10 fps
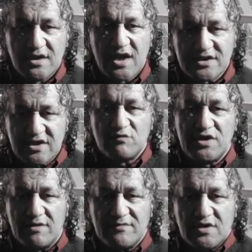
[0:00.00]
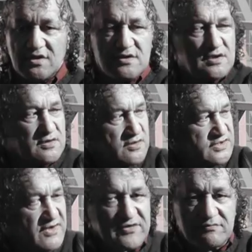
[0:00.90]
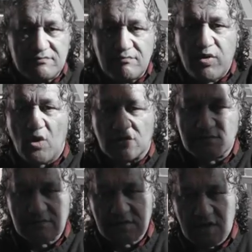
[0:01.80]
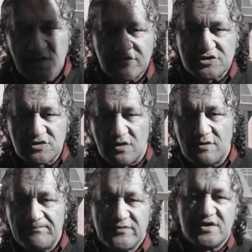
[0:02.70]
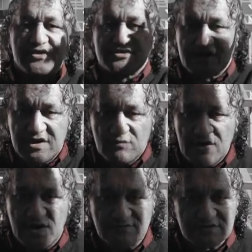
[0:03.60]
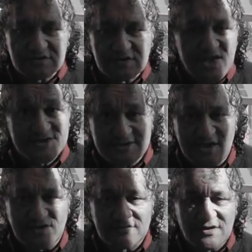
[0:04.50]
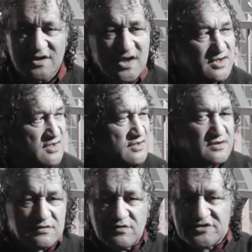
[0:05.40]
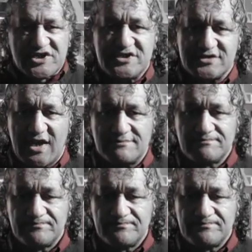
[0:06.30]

and King William. Devonport over the shore is King William's estate. Okay? We'll seize that